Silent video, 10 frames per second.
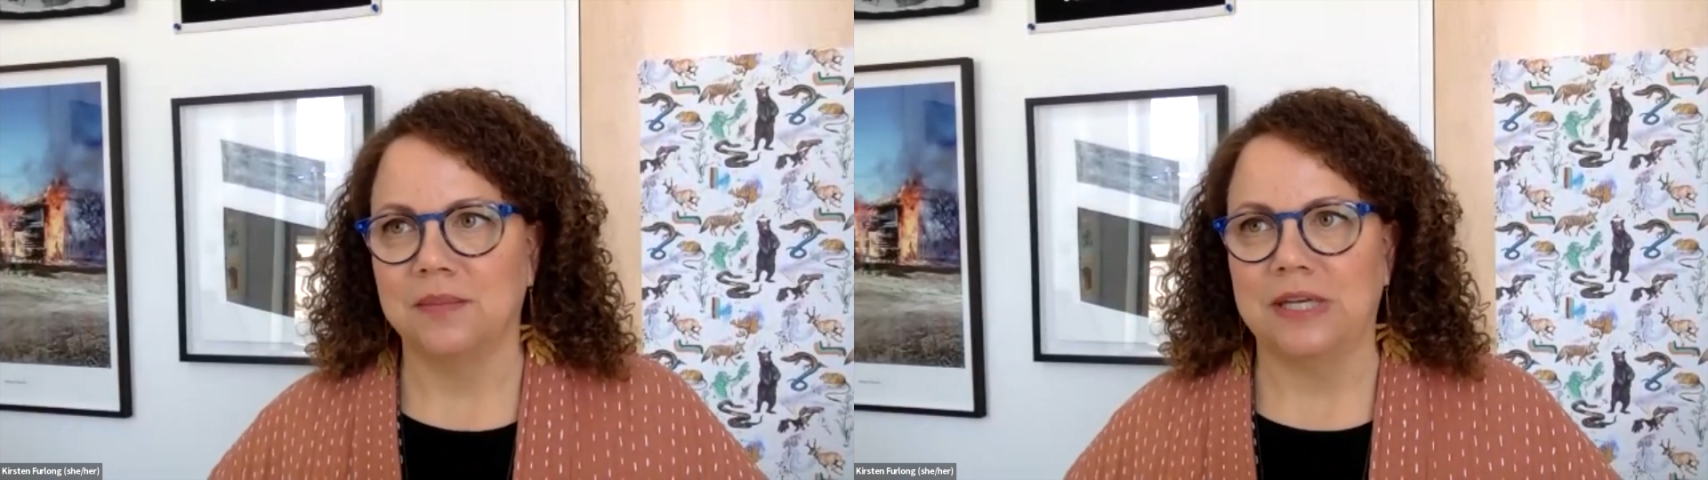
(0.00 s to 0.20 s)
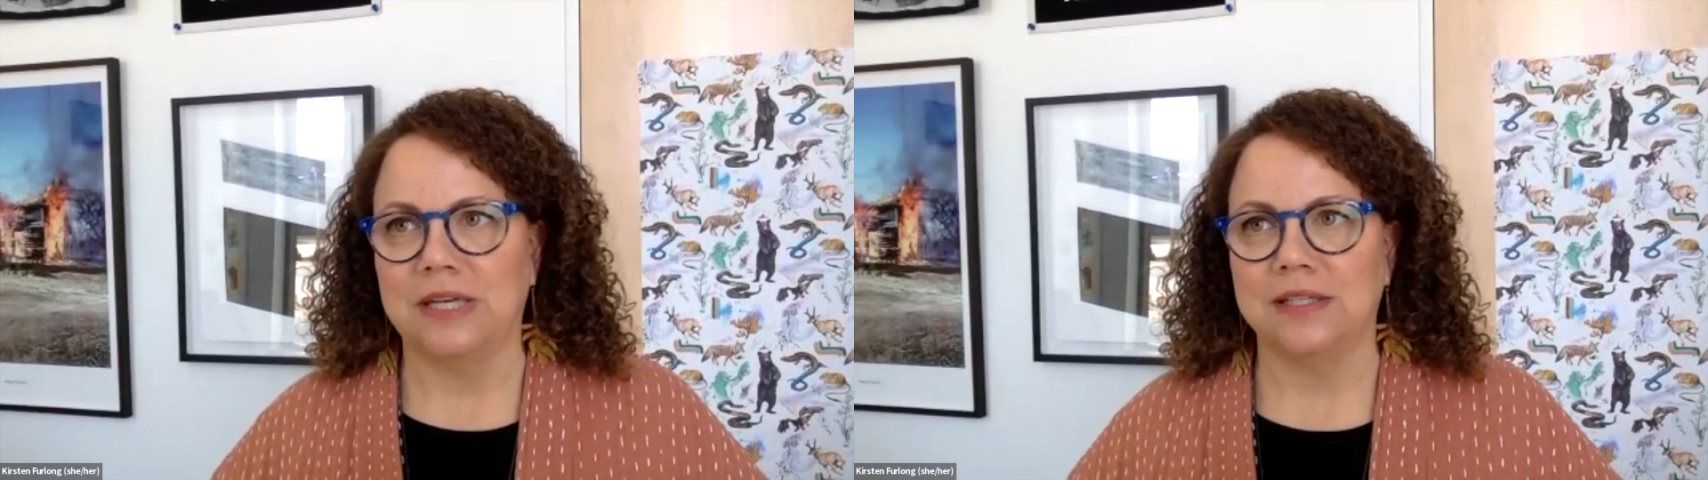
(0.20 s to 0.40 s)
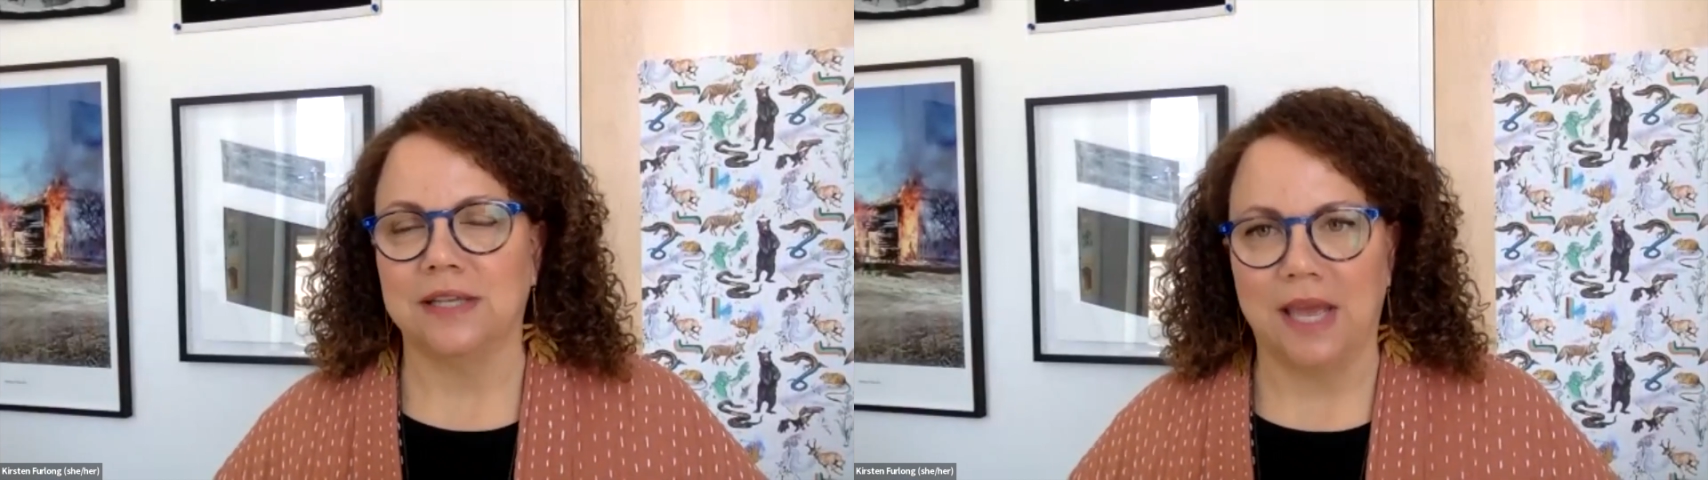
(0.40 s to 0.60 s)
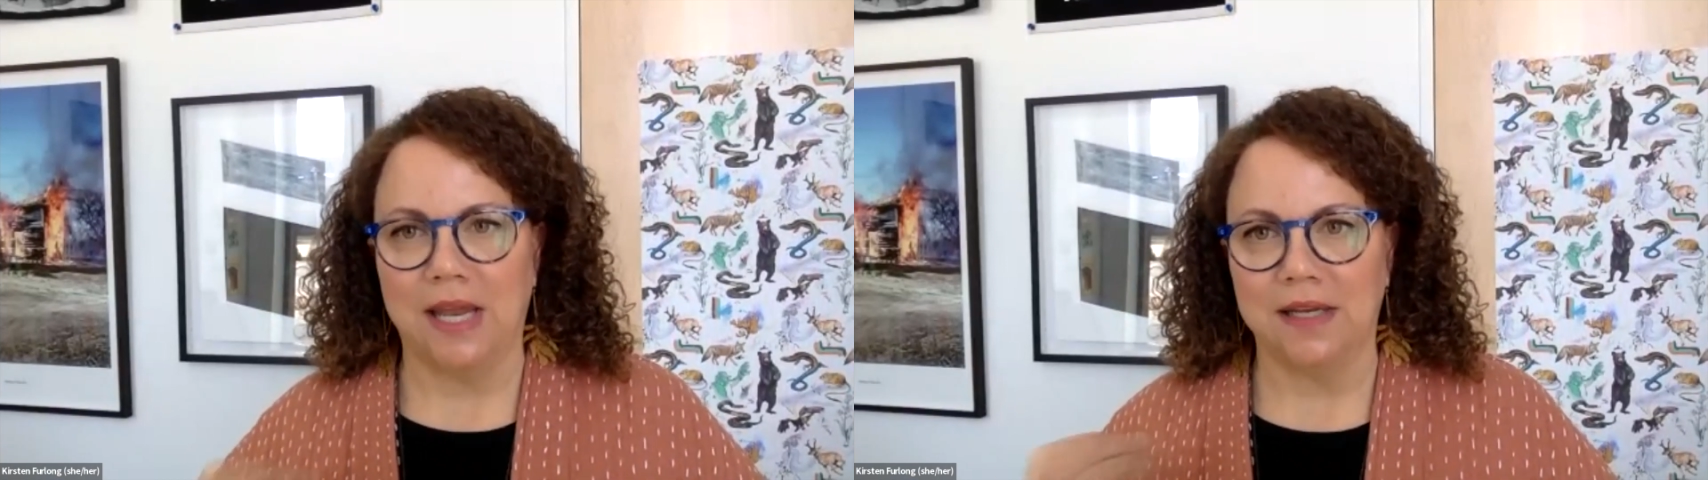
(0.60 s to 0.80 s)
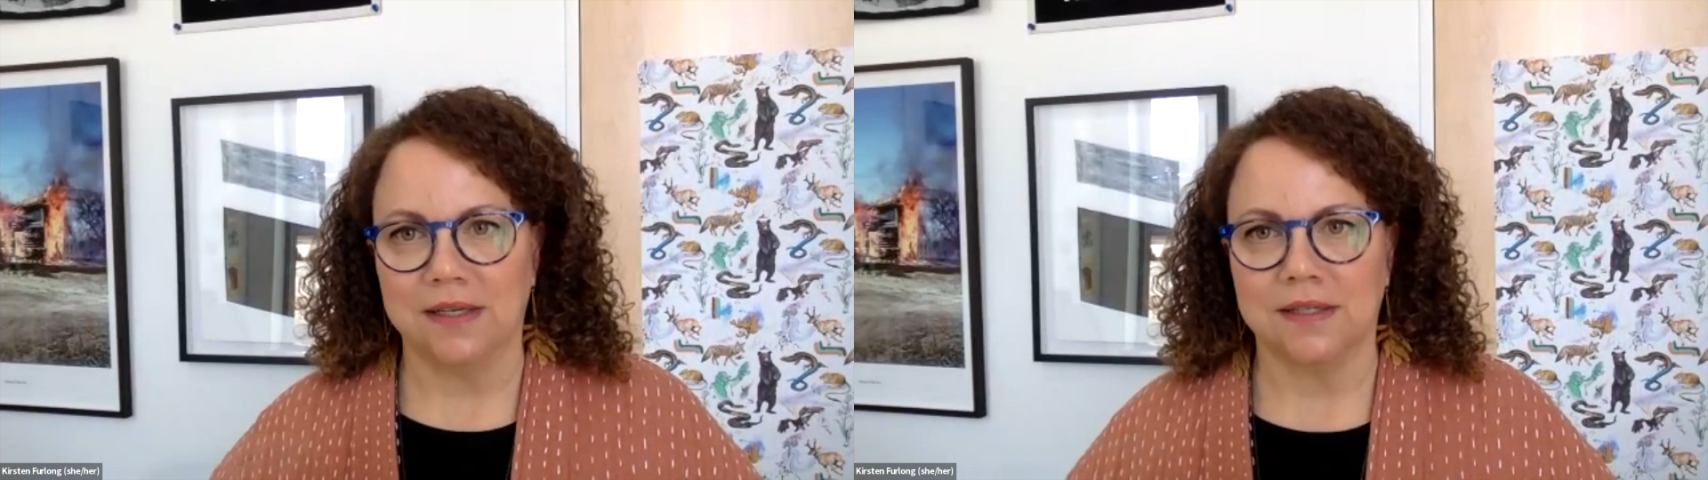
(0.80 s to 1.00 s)
minute to
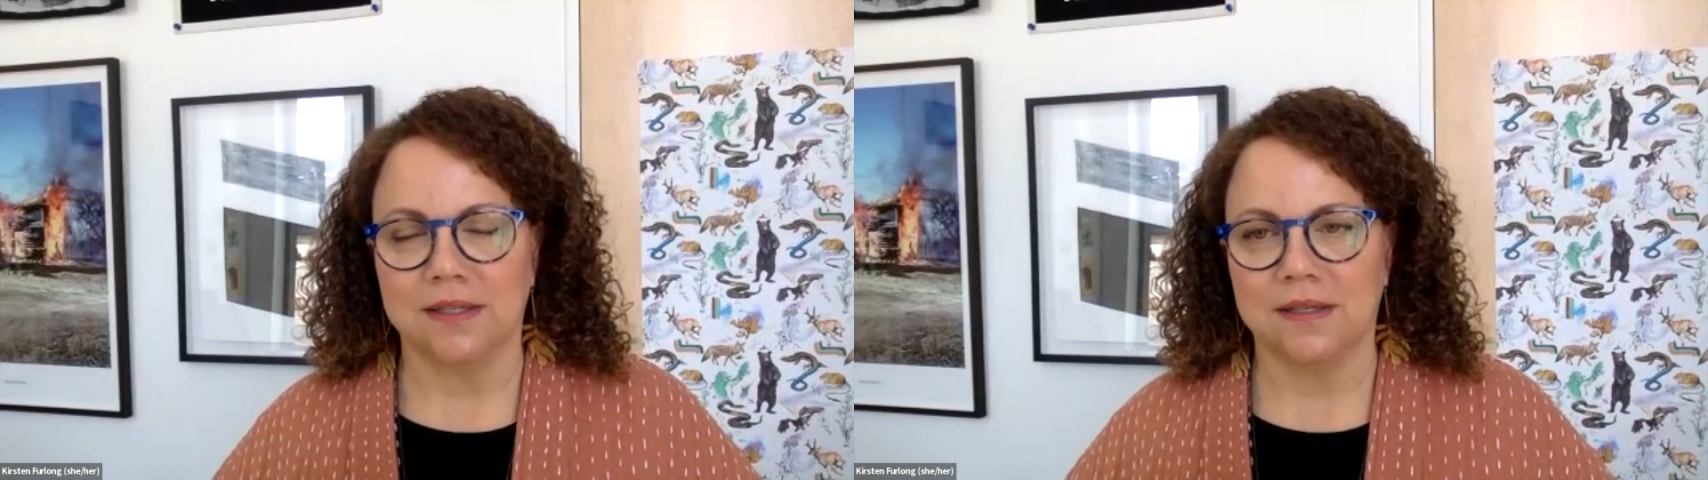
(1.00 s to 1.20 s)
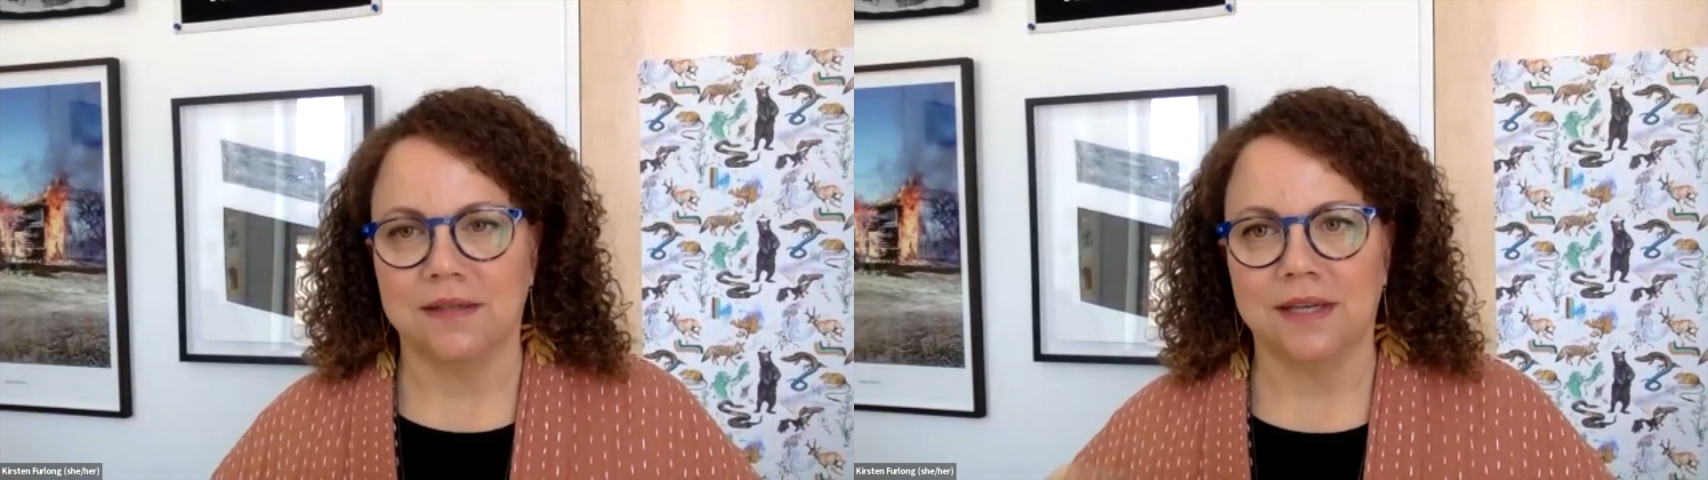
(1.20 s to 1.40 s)
get into the,